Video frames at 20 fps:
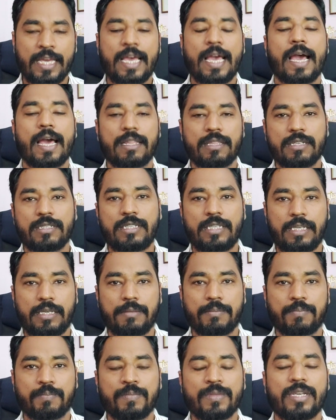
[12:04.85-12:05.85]
and the
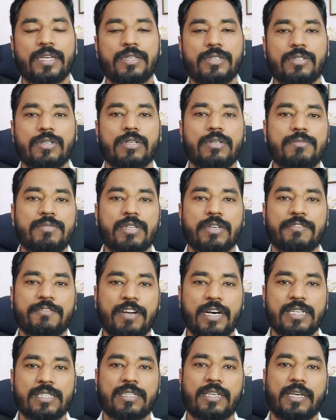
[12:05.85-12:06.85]
team in terms of
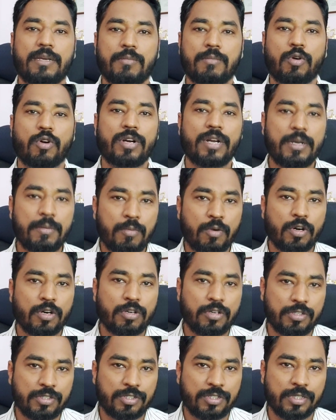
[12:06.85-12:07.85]
asking more and more
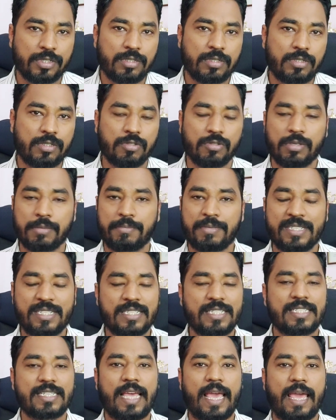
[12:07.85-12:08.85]
questions to the
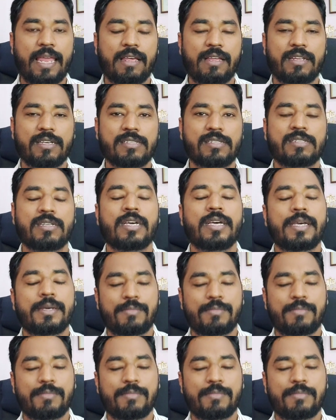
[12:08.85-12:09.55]
business analyst,